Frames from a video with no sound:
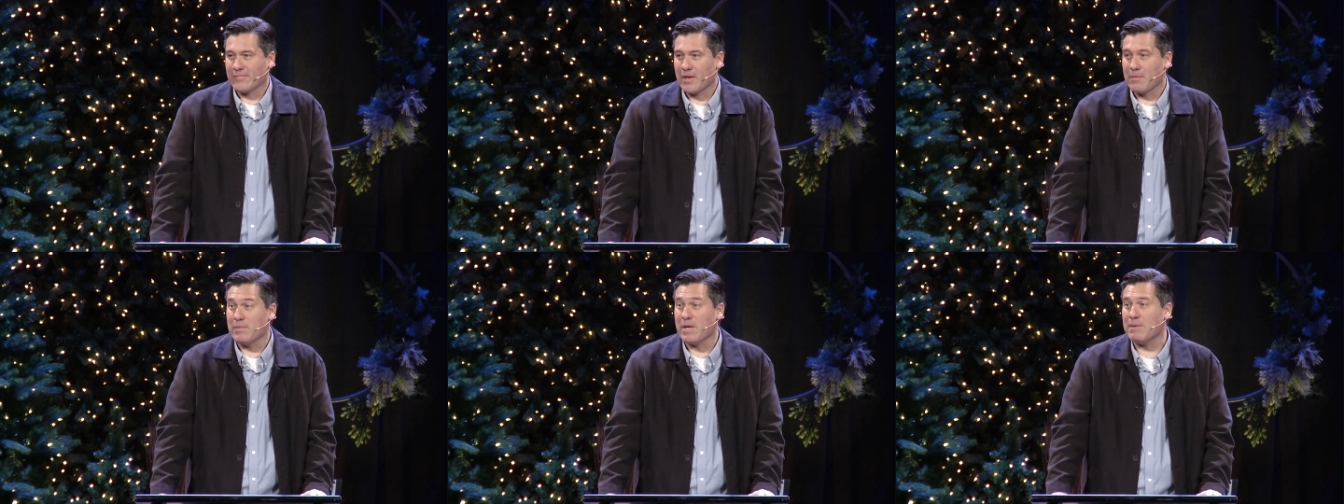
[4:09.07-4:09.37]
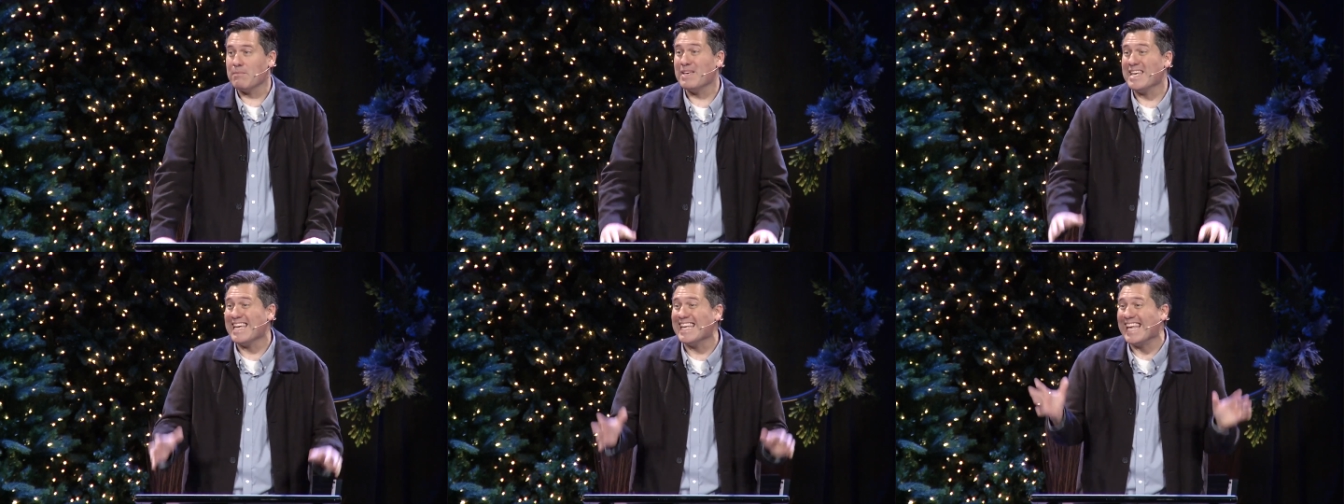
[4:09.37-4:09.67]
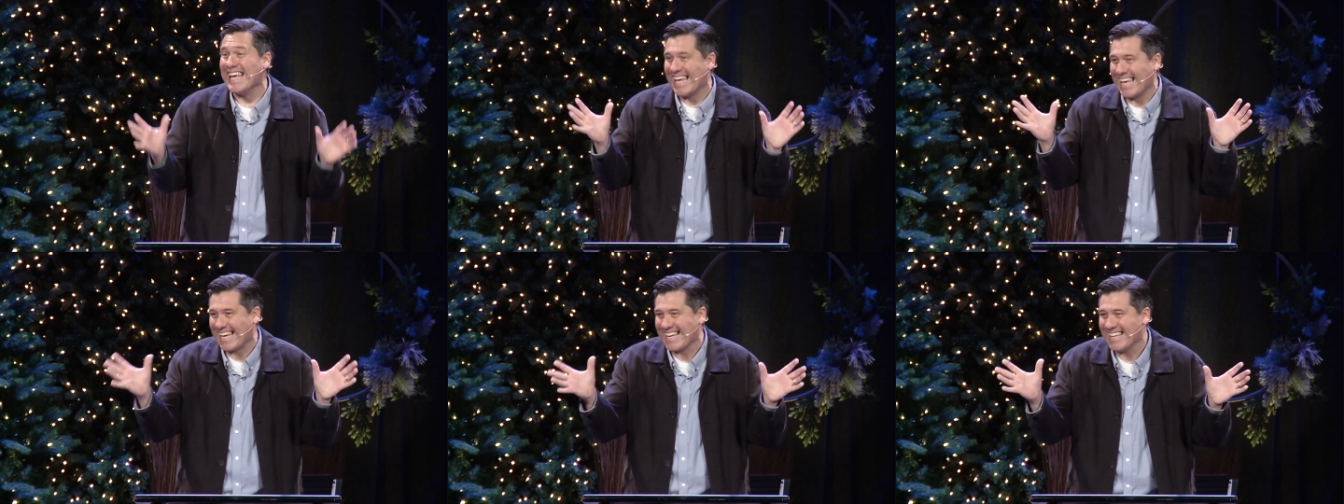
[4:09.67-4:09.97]
Me-
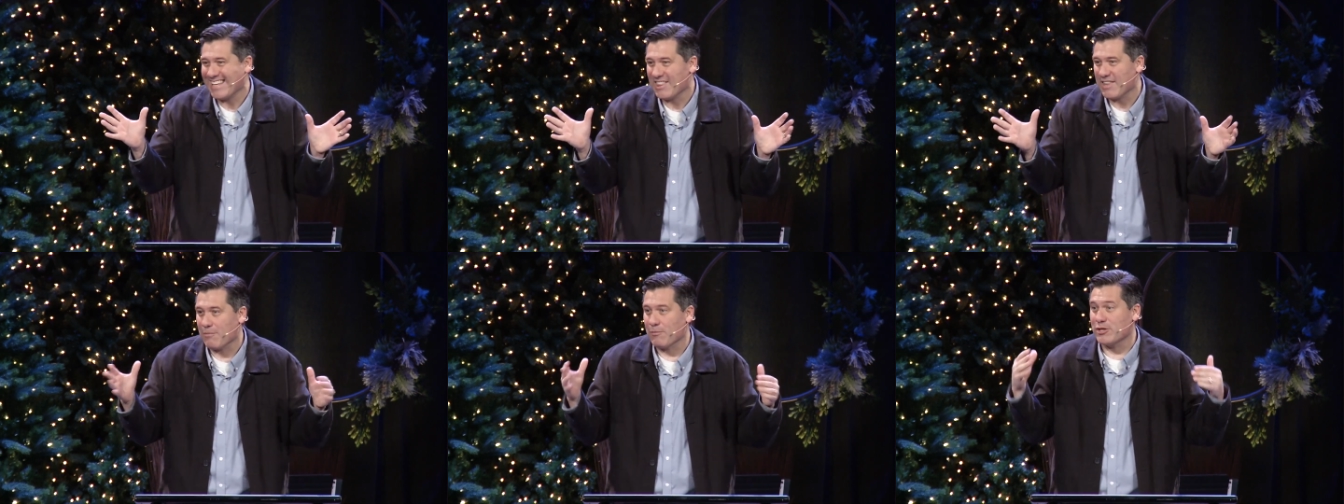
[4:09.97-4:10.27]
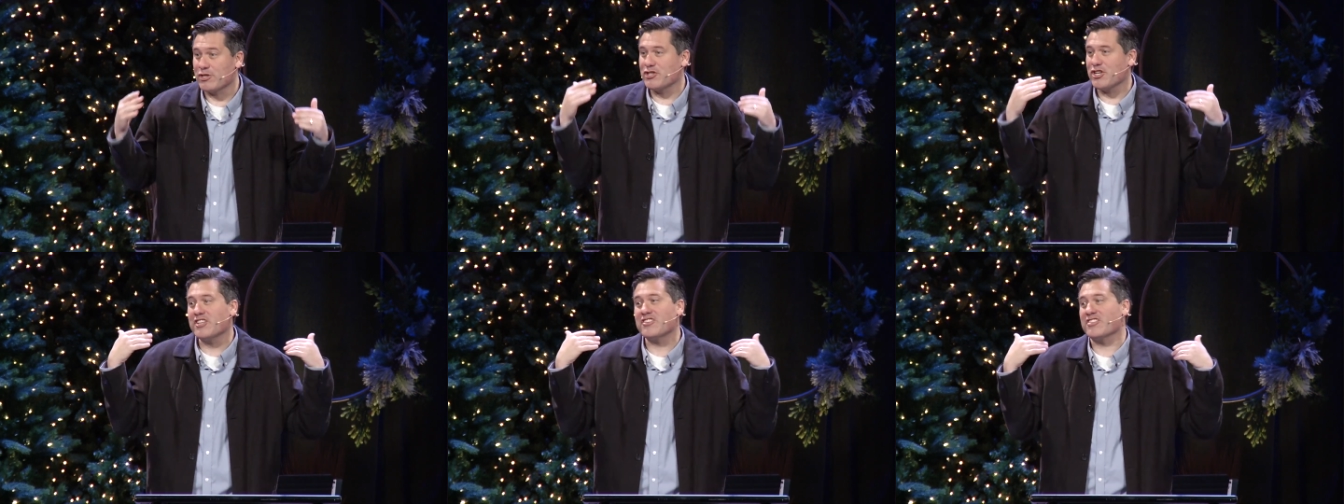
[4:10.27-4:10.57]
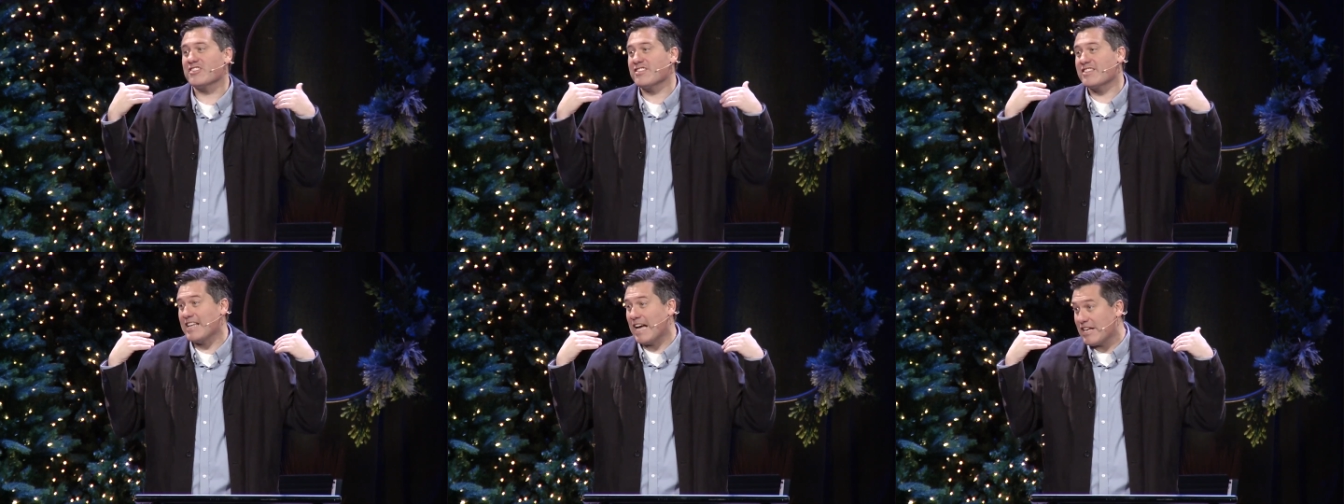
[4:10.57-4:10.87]
meaning that what
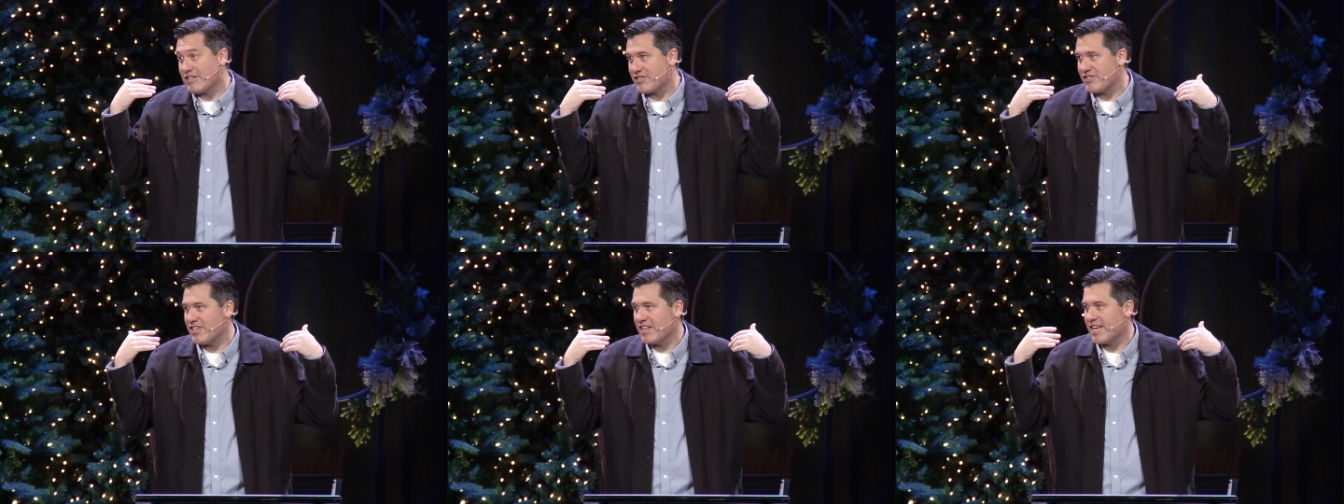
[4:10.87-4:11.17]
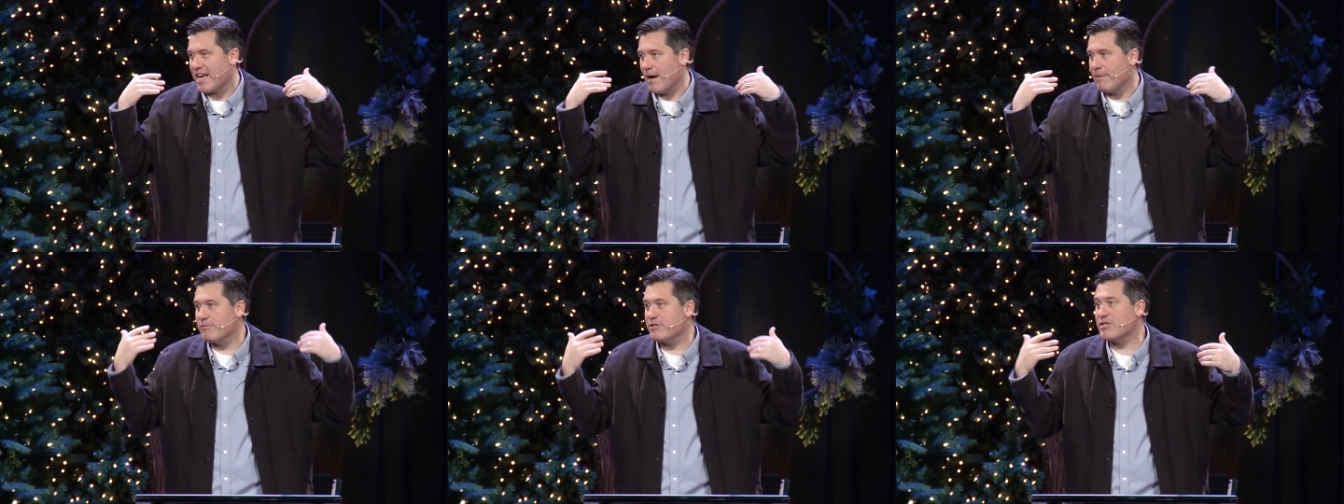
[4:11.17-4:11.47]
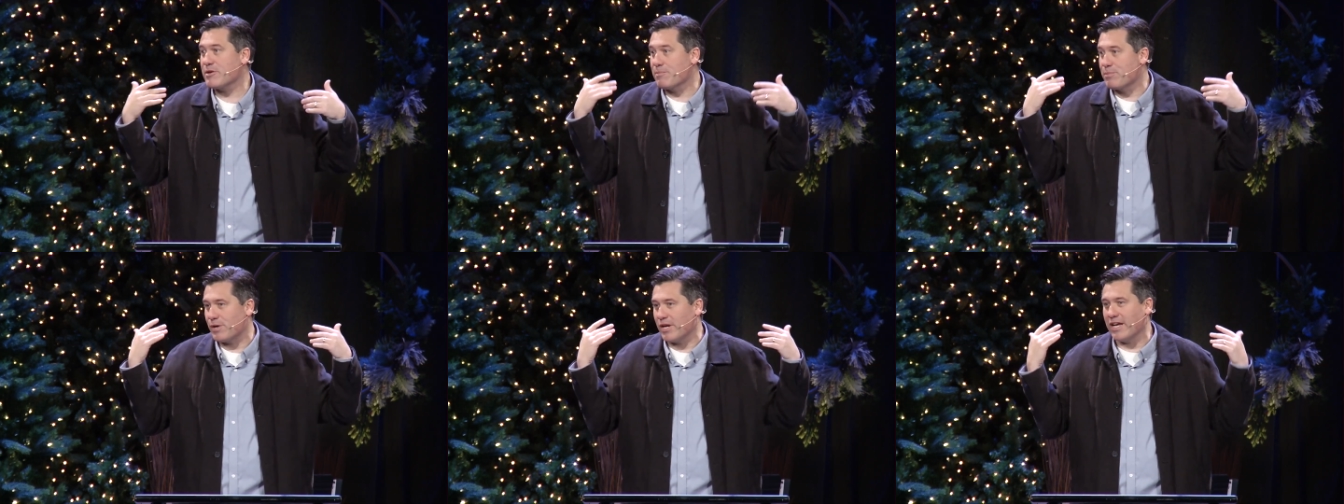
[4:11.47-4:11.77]
Jesus does is he comes
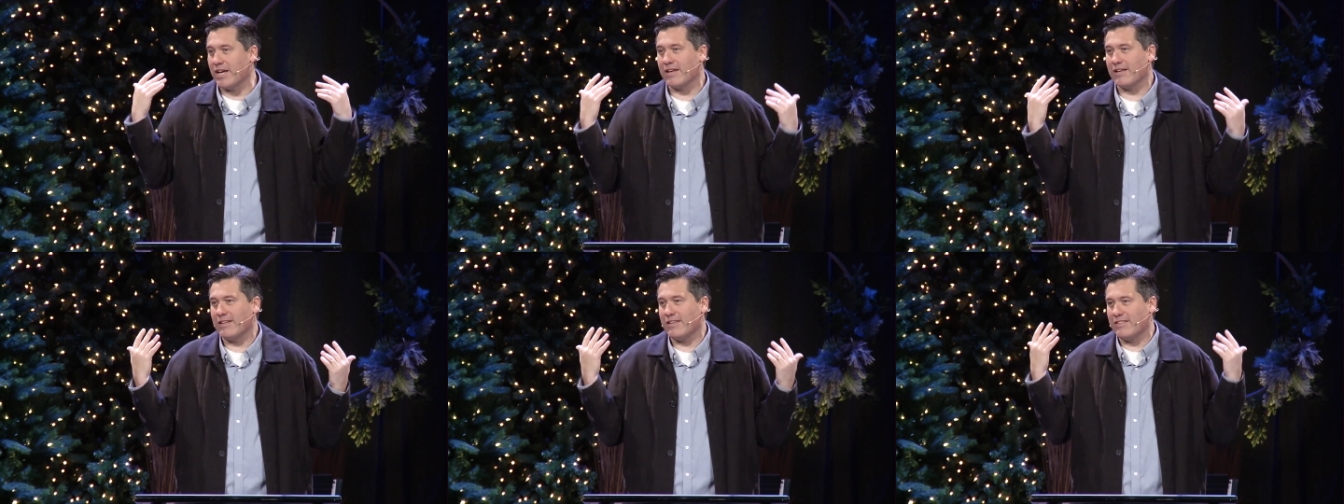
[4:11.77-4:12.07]
to bring,